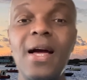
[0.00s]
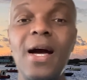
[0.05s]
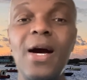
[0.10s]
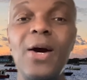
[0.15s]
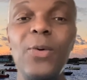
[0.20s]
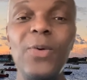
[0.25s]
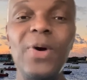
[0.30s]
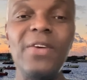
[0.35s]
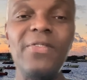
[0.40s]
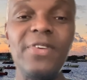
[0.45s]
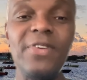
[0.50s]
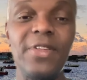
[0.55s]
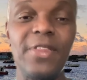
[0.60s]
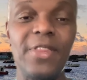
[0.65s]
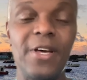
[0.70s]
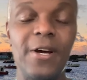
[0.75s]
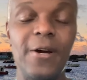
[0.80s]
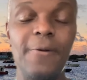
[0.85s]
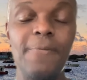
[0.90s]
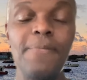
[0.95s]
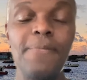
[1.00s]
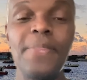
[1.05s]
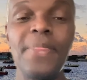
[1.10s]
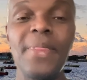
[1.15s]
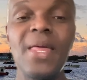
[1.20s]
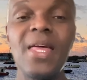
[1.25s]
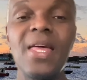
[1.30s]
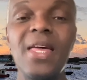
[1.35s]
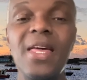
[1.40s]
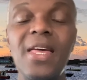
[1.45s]
However, though,
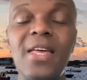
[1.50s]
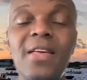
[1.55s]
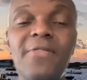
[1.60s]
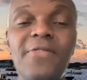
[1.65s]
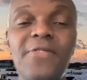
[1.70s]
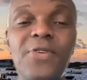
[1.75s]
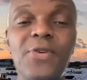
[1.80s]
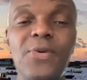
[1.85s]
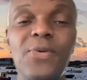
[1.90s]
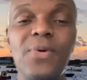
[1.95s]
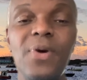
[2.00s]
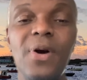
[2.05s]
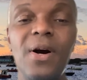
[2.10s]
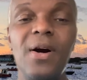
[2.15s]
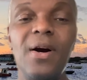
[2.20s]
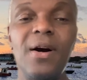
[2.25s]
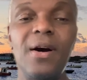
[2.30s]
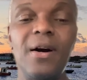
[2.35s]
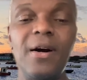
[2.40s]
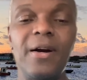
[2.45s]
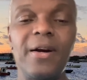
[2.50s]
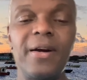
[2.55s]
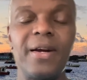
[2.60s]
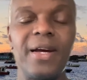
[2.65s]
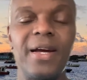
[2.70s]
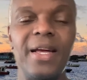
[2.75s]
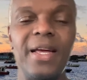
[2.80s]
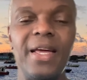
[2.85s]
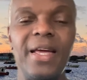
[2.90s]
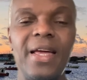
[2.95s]
if you
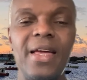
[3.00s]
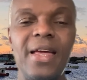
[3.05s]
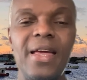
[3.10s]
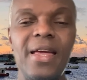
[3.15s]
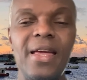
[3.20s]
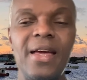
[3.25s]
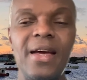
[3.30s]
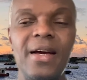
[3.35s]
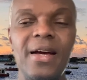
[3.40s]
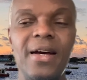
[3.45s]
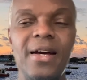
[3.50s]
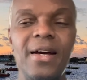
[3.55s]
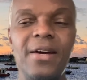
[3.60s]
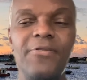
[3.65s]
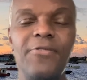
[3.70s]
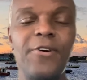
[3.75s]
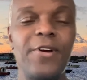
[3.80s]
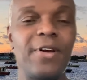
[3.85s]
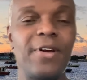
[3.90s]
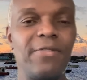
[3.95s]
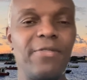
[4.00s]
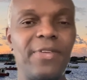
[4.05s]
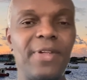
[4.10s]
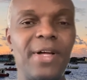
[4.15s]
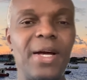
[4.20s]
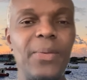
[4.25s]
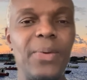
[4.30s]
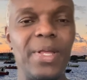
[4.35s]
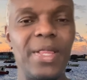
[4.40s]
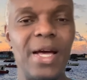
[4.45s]
are a frequent
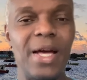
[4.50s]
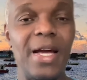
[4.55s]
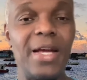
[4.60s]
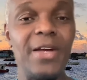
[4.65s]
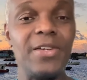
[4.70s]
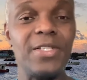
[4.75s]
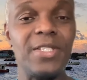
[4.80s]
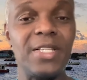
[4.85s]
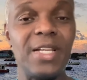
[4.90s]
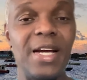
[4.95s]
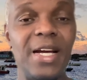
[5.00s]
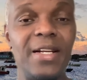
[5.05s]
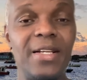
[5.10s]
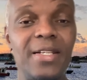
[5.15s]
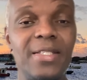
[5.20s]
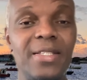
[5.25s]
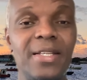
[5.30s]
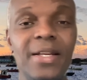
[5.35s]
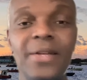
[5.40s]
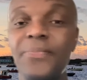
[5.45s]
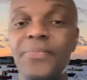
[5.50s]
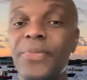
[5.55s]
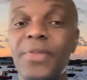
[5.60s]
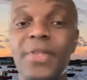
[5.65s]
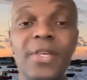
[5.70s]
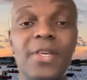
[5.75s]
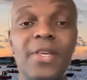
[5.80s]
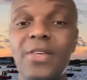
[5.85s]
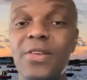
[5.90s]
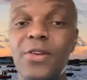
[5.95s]
flyer with higher status,
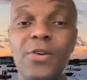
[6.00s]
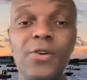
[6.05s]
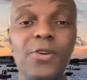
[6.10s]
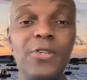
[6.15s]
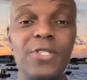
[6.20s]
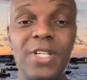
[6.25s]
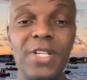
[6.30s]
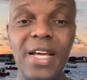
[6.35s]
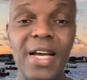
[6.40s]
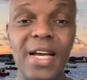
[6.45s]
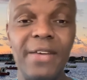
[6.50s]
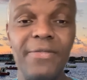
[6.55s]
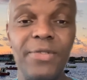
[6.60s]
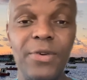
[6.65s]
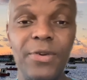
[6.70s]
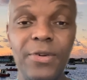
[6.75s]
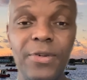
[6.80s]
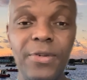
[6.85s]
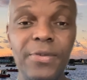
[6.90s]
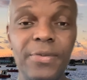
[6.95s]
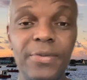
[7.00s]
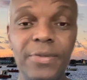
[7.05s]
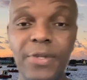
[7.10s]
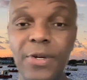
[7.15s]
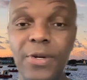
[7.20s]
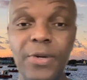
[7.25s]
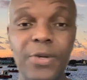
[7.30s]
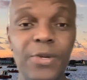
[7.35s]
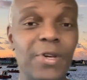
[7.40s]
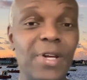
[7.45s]
you usually have you
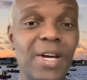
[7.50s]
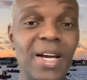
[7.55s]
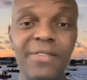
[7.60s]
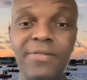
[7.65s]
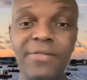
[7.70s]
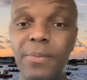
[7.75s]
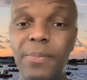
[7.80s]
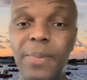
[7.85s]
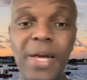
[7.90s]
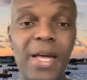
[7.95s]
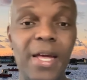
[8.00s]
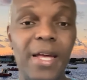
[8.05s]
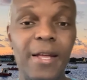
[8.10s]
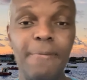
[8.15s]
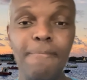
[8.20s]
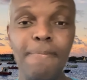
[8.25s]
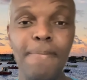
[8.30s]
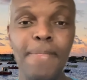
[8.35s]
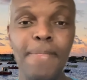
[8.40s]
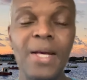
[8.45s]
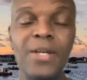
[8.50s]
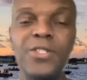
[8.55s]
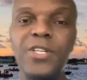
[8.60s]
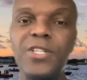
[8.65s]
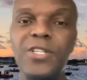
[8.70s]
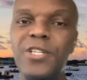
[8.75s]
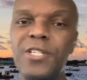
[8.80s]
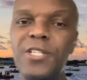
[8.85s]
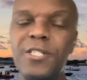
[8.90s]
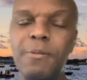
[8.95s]
don't have to pay. So
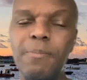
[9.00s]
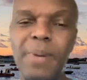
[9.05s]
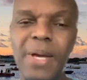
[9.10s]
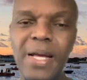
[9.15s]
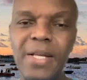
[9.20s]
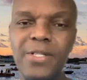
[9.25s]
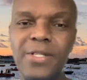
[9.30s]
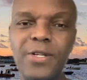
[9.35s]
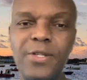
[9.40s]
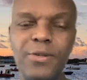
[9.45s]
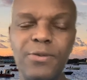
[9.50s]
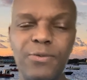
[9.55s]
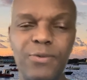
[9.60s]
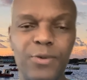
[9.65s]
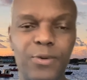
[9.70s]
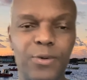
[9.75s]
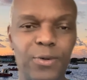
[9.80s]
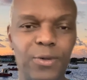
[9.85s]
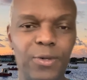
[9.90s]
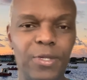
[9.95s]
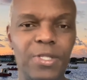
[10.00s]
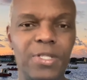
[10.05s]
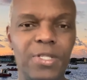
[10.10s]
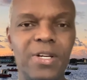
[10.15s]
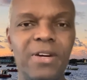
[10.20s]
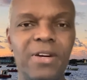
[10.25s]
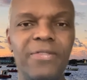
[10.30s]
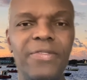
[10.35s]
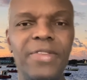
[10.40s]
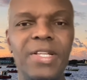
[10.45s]
it just depends on the rules
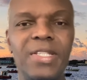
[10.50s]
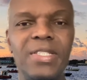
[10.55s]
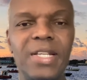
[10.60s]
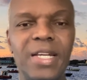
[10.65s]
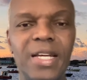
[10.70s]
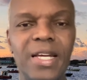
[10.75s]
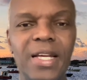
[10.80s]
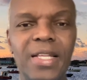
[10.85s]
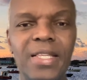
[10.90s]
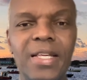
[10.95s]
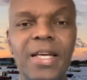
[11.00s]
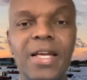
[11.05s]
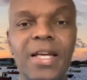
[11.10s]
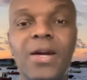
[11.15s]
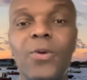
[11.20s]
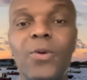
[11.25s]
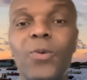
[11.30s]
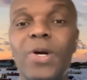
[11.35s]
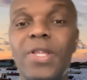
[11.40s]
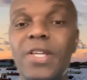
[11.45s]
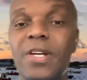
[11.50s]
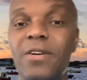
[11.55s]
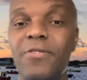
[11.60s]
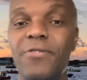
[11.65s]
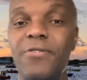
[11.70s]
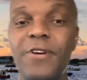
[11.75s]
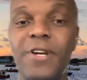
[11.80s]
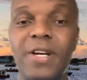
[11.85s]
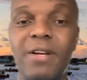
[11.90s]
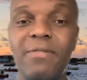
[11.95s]
of the ticket, whether you're a
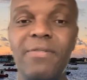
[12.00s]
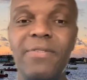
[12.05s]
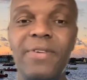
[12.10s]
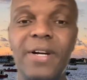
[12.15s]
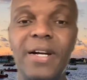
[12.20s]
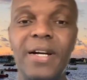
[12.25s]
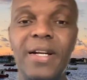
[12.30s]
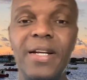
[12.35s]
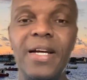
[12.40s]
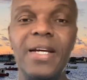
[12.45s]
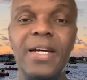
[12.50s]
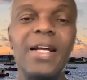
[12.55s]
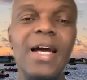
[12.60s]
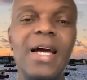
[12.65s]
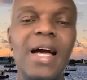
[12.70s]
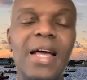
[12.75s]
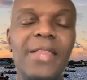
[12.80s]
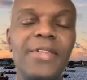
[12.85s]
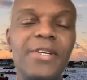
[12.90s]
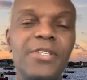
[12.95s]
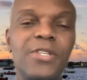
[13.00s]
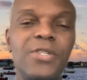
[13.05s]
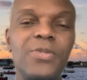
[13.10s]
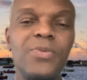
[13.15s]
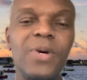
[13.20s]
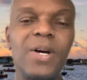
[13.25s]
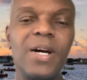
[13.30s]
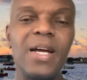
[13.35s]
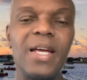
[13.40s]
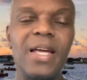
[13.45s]
frequent flyer or not. And this is
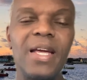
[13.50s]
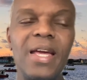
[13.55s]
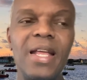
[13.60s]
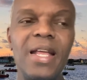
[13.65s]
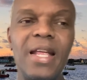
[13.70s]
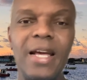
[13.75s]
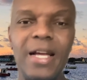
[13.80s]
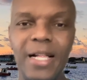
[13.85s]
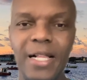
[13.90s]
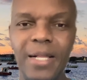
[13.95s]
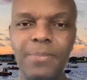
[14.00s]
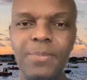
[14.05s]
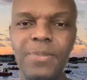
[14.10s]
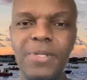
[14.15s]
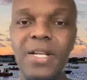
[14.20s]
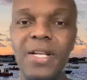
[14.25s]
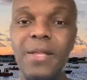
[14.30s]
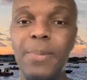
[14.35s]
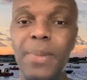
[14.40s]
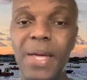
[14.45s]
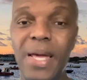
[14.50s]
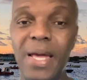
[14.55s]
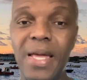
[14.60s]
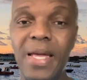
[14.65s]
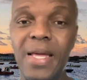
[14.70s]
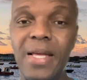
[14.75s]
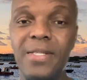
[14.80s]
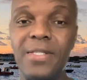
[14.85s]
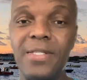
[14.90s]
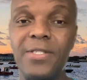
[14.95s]
why it helps and it
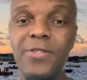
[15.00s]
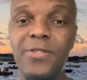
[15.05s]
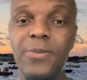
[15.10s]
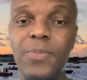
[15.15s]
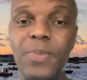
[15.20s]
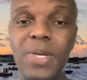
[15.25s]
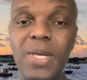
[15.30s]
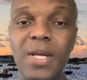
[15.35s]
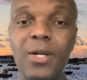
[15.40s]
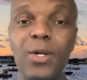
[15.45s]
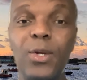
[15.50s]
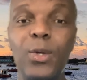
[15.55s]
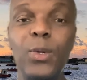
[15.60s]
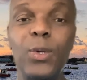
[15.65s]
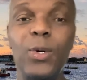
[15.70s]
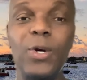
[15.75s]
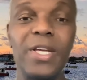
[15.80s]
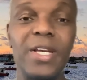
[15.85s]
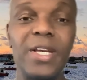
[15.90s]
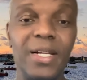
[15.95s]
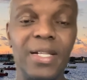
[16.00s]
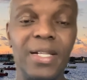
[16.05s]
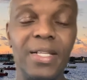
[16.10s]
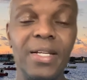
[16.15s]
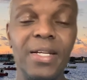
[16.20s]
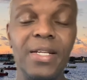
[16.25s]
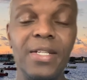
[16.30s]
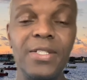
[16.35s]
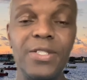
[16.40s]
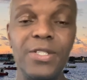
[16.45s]
pays to be loyal
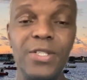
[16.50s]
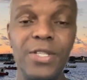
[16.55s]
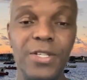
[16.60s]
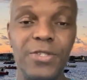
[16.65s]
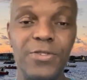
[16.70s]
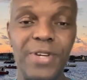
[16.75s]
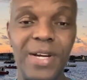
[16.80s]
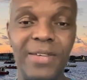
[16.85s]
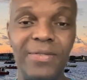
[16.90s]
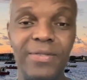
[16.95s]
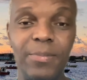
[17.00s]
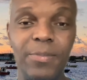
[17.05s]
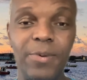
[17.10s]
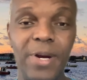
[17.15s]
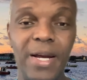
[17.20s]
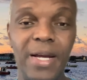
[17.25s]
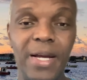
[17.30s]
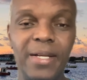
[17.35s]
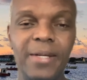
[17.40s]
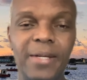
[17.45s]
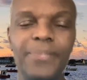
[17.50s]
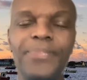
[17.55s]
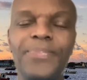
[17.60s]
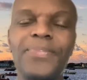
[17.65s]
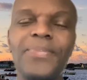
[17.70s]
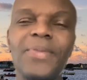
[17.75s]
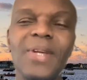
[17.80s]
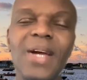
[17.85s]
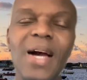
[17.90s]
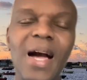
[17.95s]
to the travel brand.
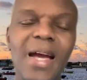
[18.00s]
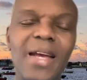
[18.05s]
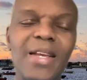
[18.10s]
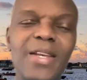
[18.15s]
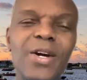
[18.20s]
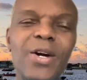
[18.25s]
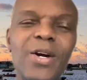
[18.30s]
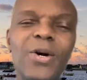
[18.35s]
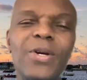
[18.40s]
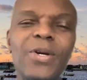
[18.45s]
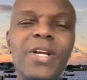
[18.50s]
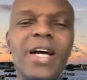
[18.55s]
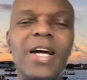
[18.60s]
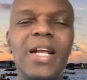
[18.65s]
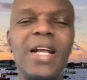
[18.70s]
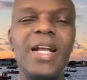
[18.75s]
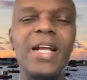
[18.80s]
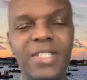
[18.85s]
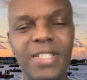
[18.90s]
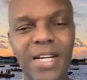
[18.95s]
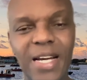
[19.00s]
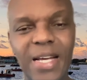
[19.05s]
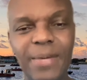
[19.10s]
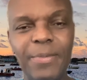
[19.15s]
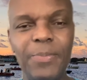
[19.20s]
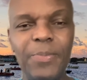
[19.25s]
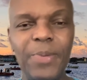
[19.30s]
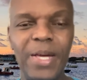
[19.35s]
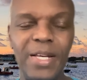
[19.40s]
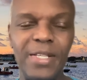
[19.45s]
I know not every
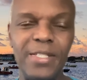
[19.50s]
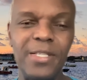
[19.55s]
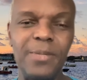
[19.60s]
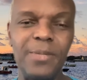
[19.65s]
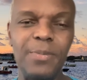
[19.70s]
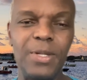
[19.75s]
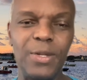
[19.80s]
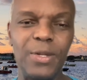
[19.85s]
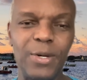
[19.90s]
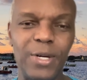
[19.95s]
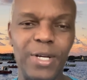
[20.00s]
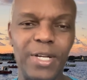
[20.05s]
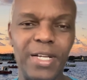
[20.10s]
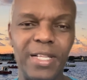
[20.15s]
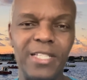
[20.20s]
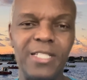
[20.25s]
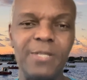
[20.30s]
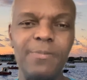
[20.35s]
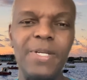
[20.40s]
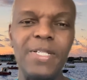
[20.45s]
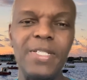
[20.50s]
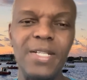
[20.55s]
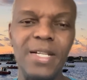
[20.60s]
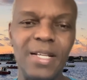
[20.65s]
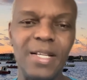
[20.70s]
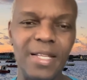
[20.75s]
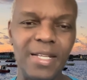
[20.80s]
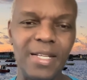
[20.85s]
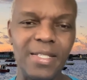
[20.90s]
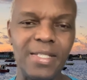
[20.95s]
time it pays to be loyal,
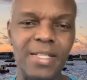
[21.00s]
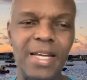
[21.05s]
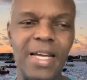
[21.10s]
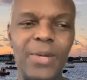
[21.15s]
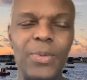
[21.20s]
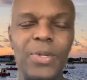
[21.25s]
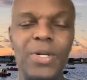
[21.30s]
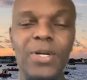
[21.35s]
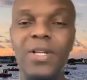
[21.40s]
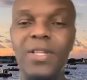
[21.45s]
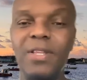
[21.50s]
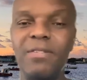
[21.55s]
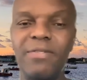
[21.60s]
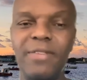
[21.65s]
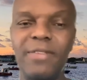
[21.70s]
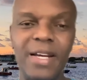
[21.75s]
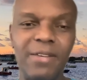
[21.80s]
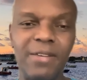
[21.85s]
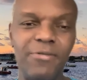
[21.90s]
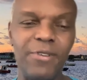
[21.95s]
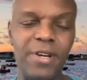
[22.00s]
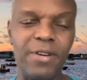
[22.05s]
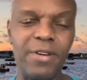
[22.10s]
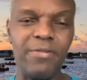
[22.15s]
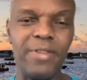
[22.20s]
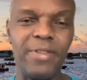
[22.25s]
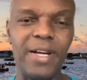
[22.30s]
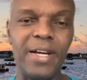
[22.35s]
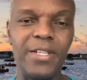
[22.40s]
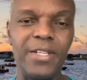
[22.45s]
especially these days with all the
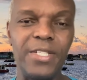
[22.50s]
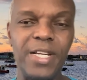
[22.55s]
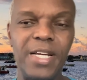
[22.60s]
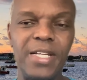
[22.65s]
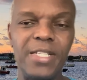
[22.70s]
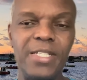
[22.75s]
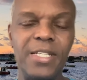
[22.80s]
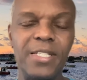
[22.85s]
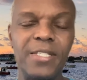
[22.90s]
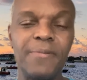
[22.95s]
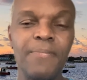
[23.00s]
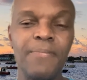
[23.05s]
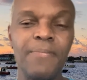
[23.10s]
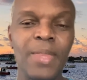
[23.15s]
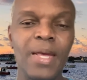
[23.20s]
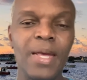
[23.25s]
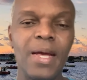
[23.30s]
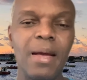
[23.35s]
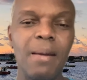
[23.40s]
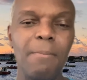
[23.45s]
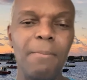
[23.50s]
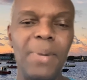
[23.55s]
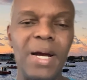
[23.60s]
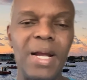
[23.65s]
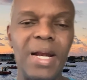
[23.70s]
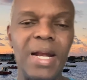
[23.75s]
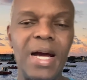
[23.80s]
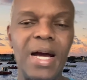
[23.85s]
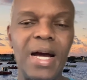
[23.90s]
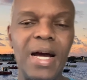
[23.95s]
frequent flyer changes,
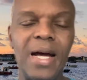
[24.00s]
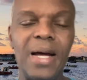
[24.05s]
but